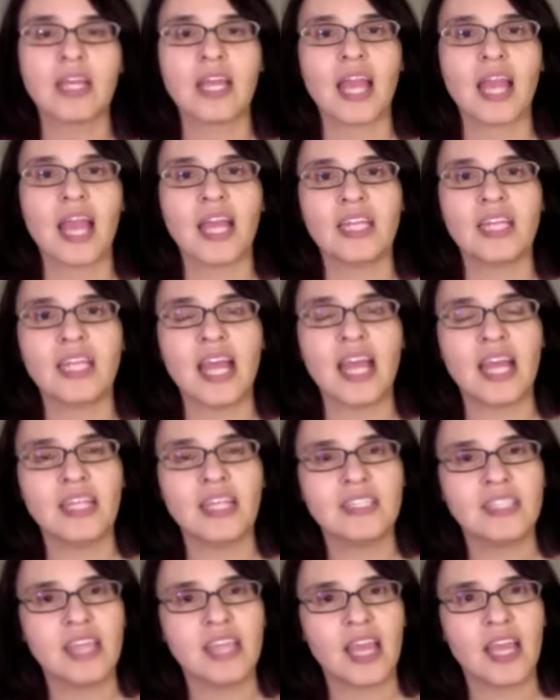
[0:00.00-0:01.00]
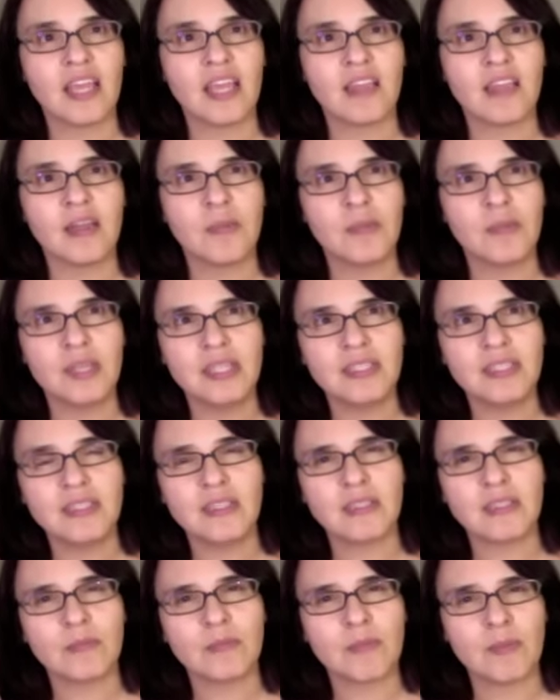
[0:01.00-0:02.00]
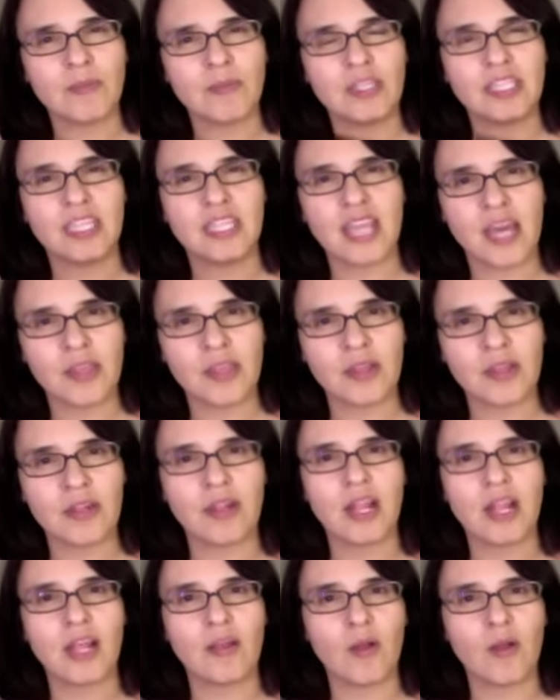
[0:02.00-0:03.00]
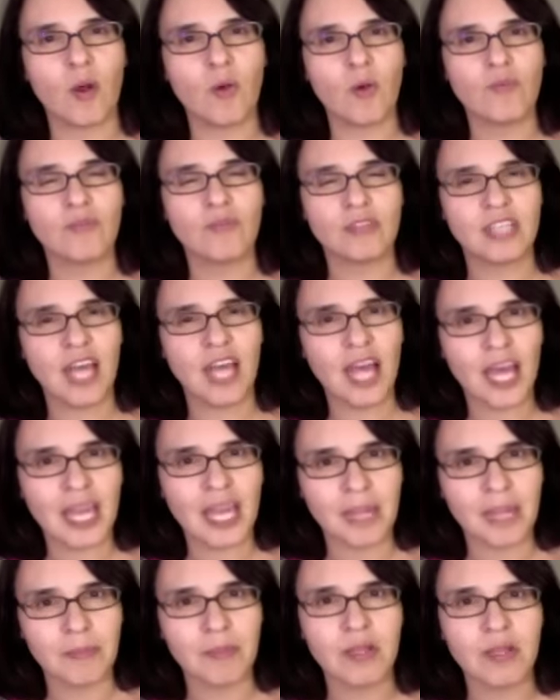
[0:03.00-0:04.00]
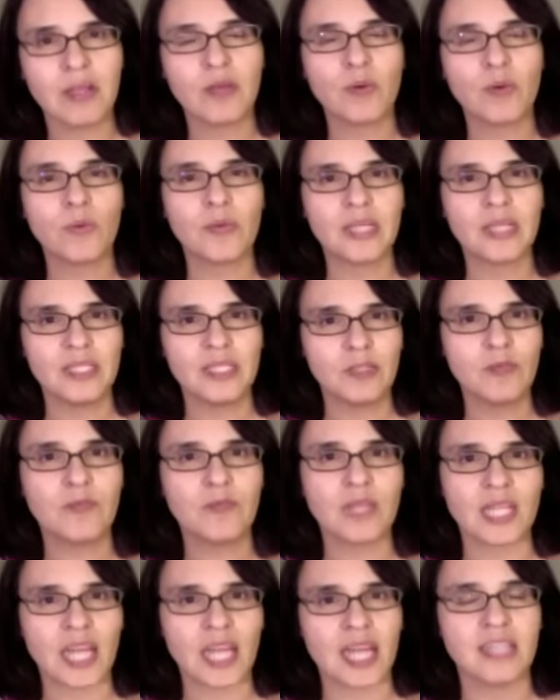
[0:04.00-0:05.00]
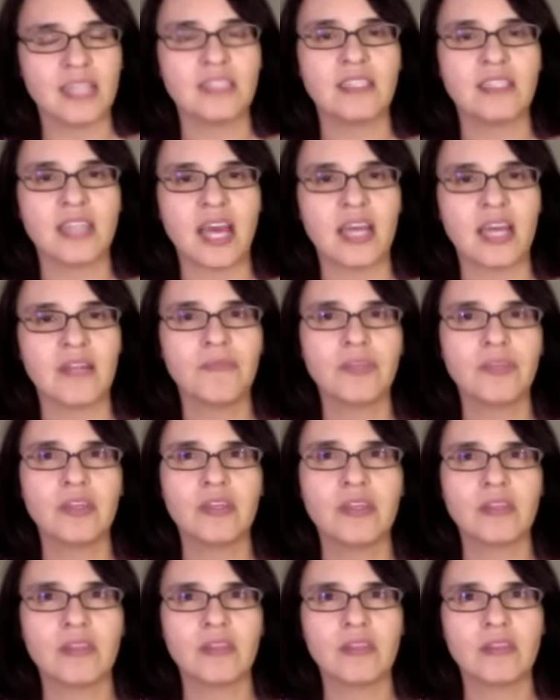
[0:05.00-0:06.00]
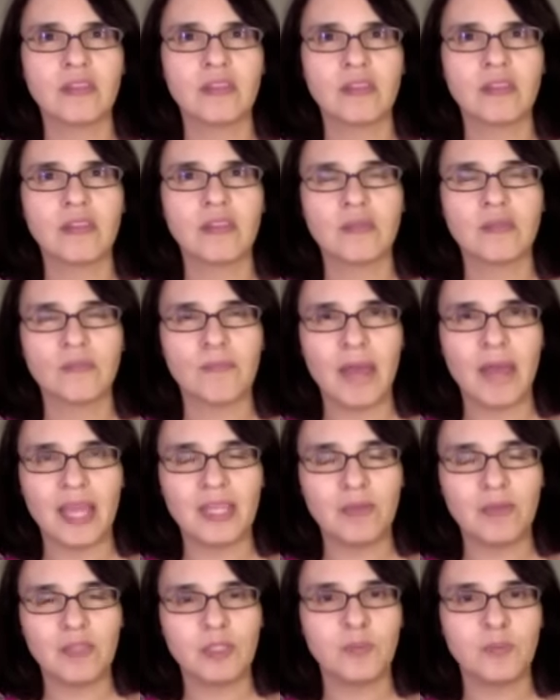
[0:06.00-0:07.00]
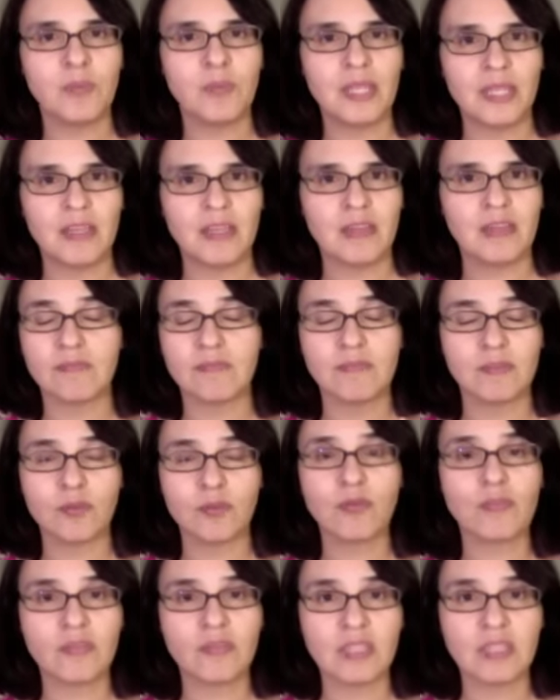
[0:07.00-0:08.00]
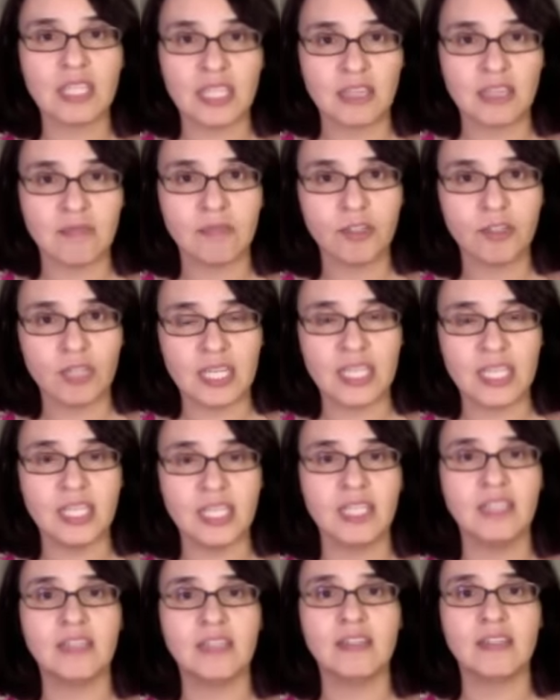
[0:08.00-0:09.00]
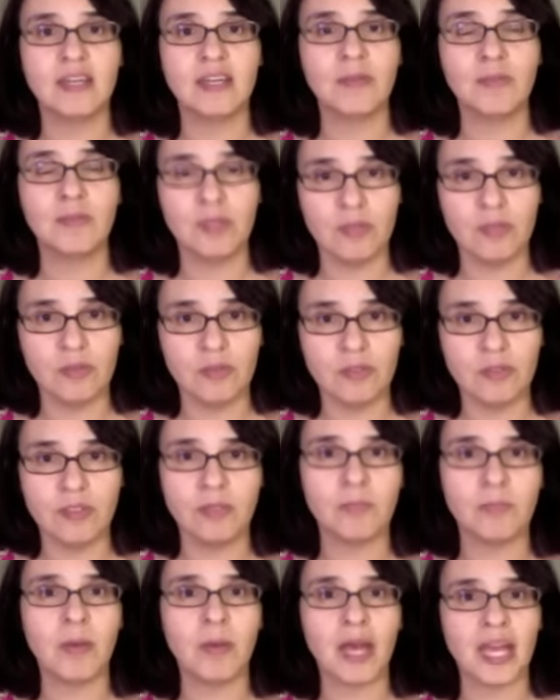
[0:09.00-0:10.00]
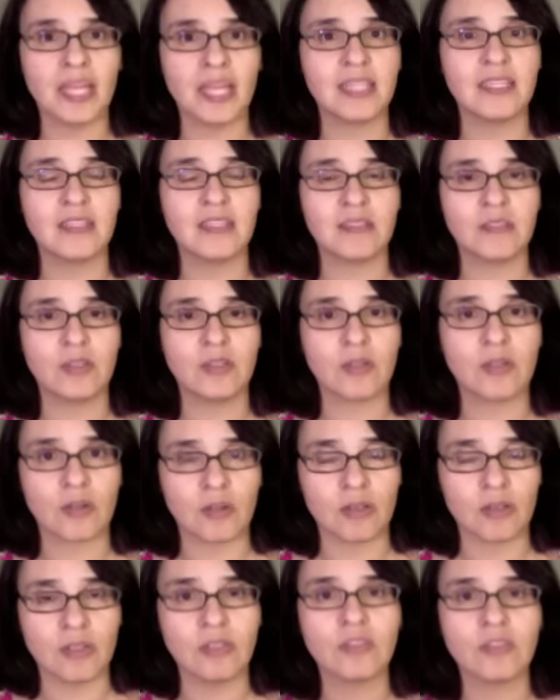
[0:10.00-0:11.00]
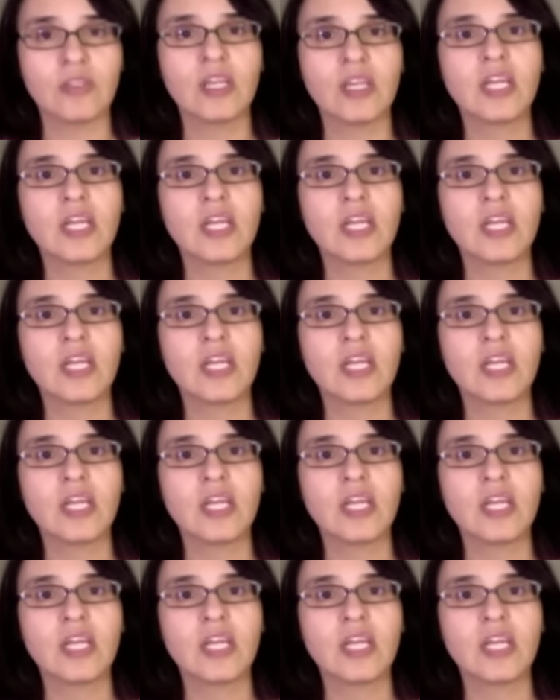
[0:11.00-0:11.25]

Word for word: And as they piece this memory together over time, we do realize that Maggie was being cruelly treated, abused by these girls,